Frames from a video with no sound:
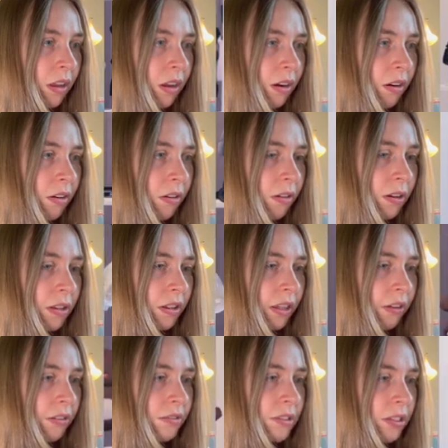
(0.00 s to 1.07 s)
Oh,
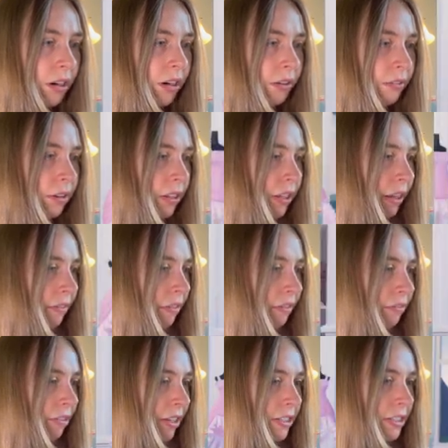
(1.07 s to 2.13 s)
those aren't really giving
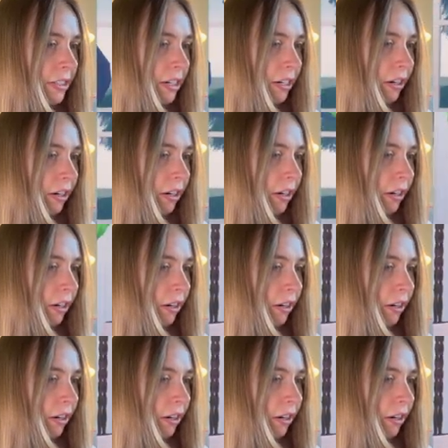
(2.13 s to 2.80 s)
fancy dinner.